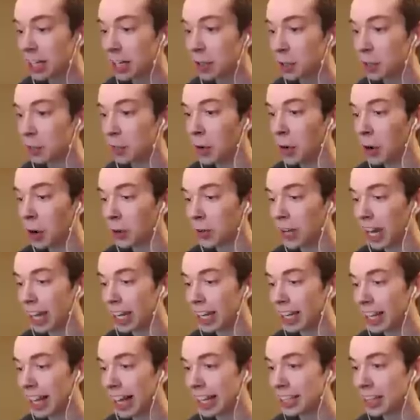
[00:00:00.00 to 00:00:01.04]
I killed him,
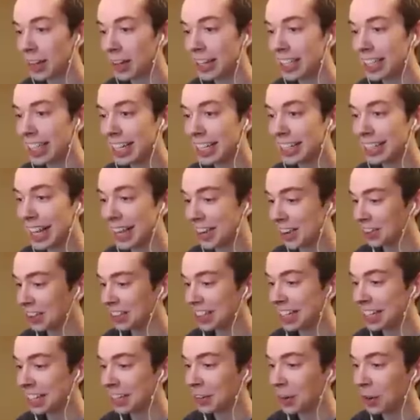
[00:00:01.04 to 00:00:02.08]
okay, that's all I need, that's all I
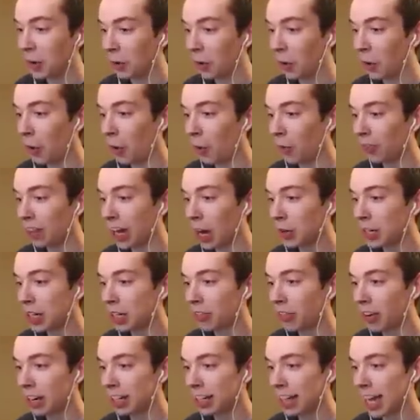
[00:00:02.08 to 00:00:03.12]
needed. Oh, now I need
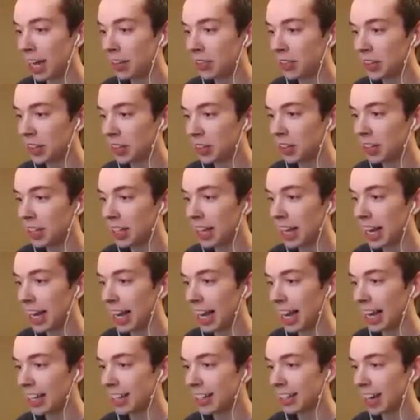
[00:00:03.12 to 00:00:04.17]
to find an anvil,
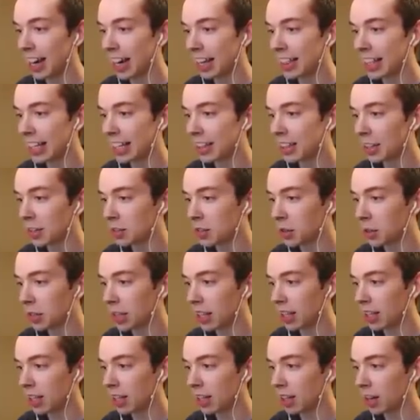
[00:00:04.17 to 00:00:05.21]
and uh, I think there's
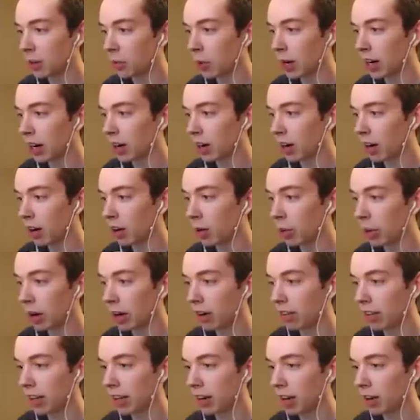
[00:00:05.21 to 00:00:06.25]
only, where, or where
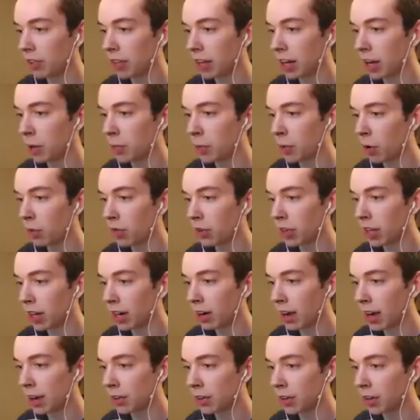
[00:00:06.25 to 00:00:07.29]
are they, are they up over
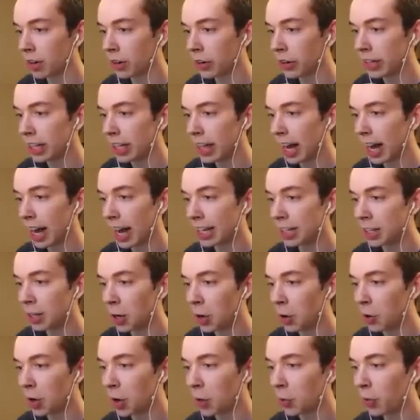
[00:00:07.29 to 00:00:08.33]
there, I don't know, I
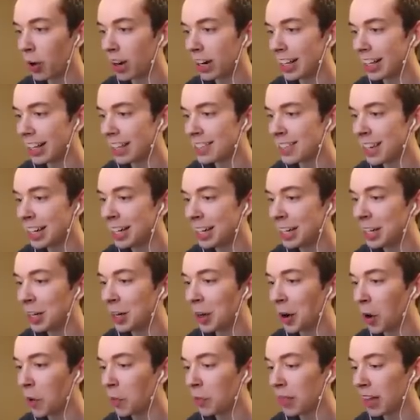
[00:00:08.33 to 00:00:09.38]
know where one is, I need to
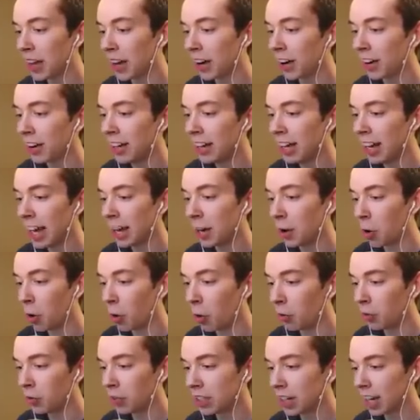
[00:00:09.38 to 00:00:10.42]
go up there, and
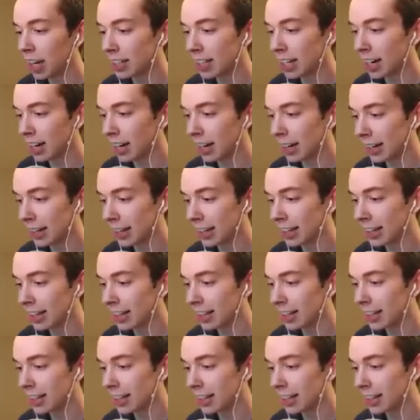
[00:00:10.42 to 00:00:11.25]
hopefully not die.